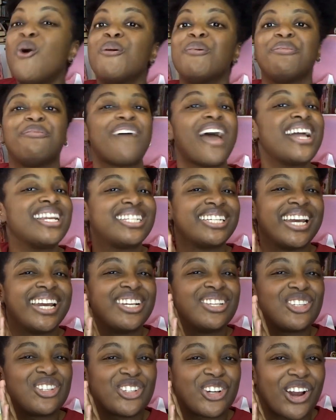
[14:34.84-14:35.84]
Fat
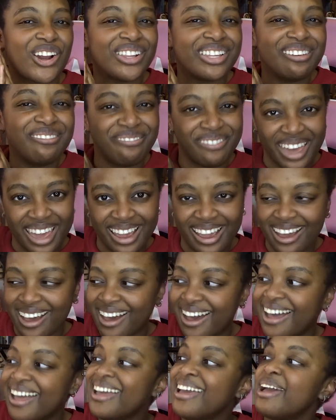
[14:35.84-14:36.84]
Chance Charlie
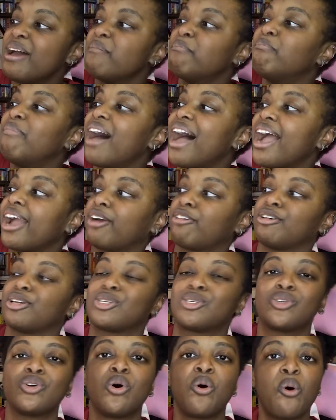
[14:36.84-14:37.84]
Vega by
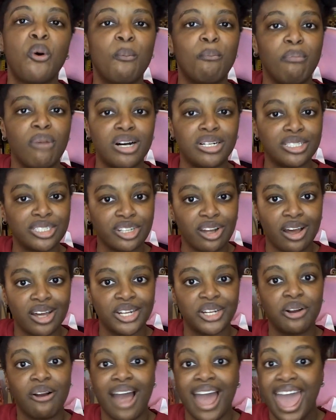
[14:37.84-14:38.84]
Crystal
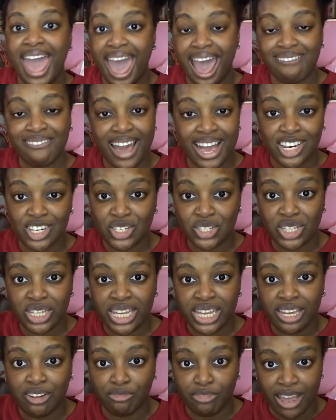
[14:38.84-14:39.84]
Maldonado. I have
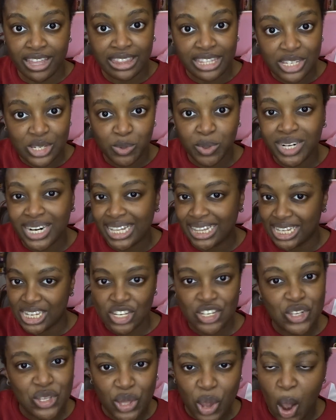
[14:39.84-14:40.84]
actually read this one. I
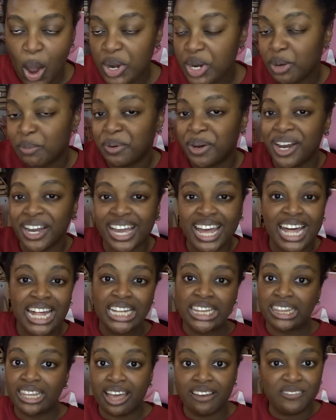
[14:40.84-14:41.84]
listened to the audiobook,
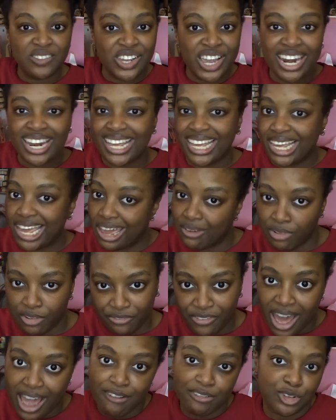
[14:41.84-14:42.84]
loved it, gave it
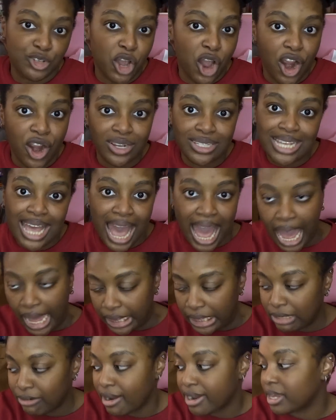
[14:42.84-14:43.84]
5 stars,
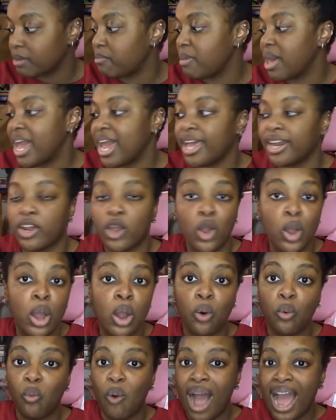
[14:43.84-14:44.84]
highly recommend.
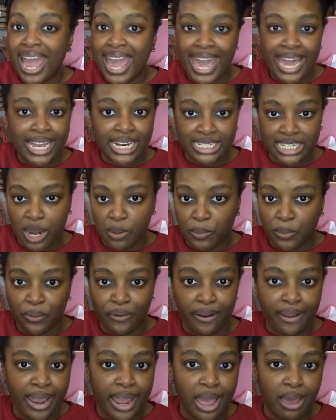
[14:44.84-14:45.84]
YA
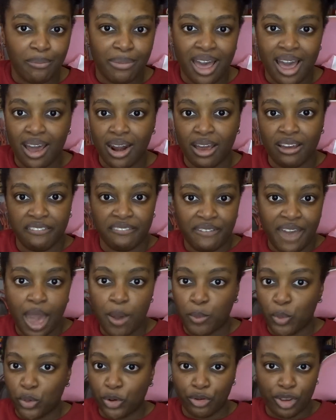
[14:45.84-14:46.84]
contemporary about a
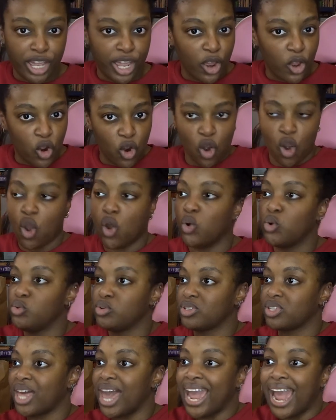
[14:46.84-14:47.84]
fat Puerto Rican girl
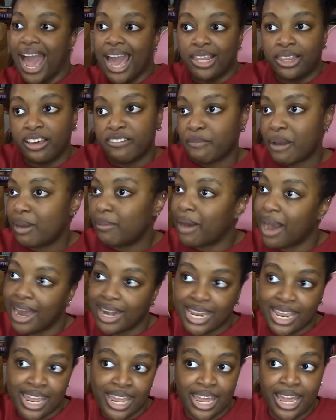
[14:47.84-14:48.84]
who's like, I love my
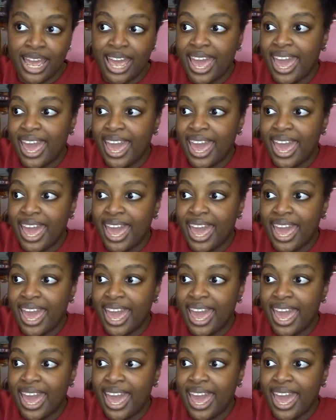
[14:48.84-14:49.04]
body,